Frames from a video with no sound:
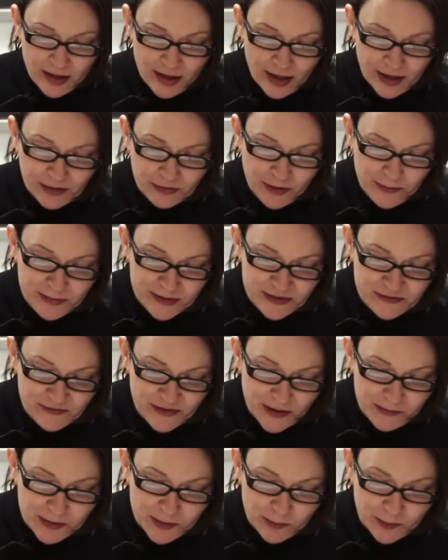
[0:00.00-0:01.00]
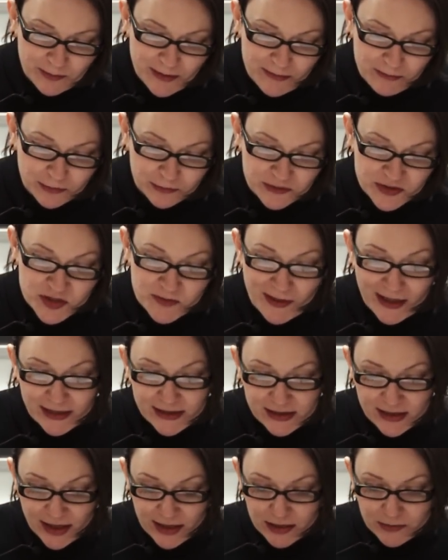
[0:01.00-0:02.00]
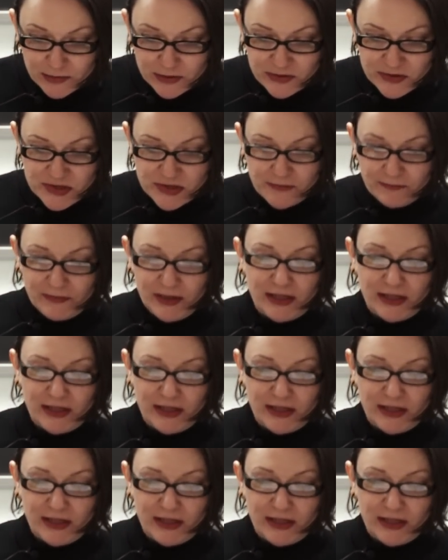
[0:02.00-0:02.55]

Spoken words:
I grew up in a family where people respected animals